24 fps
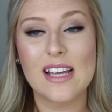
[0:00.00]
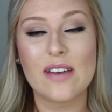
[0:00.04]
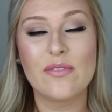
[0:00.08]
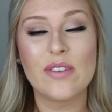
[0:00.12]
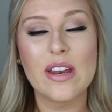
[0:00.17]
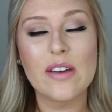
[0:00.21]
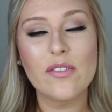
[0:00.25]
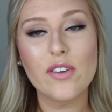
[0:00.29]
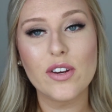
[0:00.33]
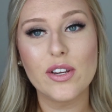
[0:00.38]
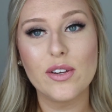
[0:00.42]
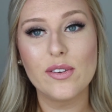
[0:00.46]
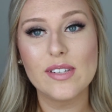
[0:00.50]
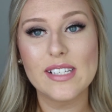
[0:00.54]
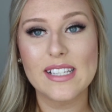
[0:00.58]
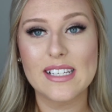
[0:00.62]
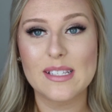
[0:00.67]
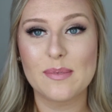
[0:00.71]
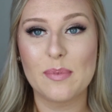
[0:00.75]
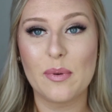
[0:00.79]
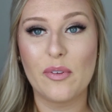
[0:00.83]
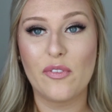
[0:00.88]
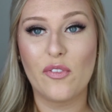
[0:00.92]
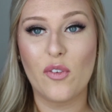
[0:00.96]
I've never used
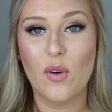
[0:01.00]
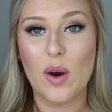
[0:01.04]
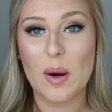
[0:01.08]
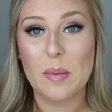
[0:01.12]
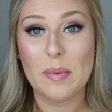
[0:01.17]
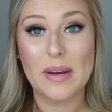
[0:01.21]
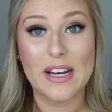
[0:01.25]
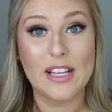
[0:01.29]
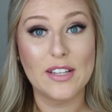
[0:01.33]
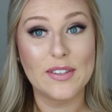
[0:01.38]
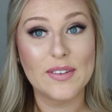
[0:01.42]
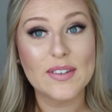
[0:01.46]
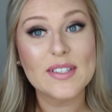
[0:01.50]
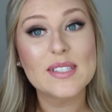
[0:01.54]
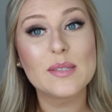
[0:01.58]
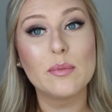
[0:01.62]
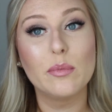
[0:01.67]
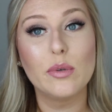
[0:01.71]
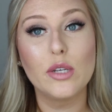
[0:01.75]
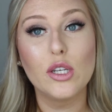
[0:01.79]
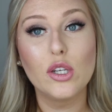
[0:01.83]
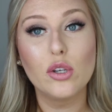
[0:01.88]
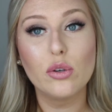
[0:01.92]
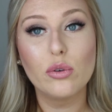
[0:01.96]
this before, but it looks
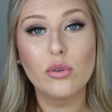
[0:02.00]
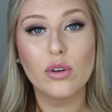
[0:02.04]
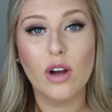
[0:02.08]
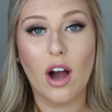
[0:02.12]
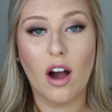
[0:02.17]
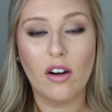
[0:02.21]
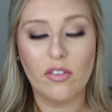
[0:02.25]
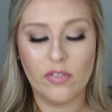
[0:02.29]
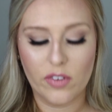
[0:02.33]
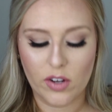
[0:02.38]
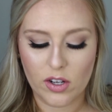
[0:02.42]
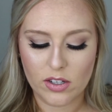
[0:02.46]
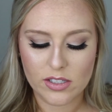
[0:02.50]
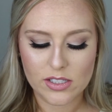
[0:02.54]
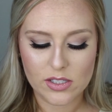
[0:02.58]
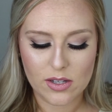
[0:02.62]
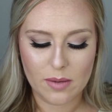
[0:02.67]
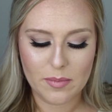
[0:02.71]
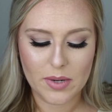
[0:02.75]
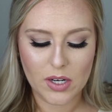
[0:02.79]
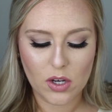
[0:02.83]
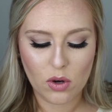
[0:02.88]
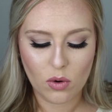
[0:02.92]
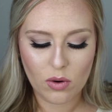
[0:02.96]
beautiful. So
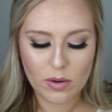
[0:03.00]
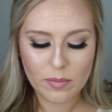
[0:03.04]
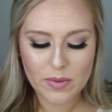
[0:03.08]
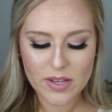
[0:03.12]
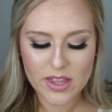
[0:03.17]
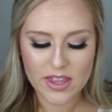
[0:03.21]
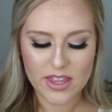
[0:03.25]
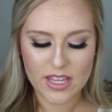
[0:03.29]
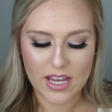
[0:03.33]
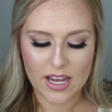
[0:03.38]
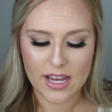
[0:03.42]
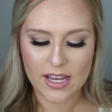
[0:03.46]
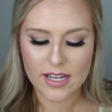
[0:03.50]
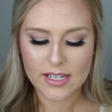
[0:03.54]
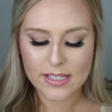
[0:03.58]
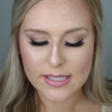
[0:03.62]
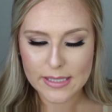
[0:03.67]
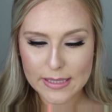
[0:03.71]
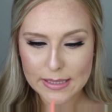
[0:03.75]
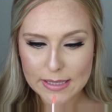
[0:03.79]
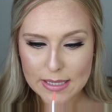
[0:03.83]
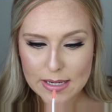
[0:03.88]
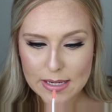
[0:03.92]
I'm going to go in with this.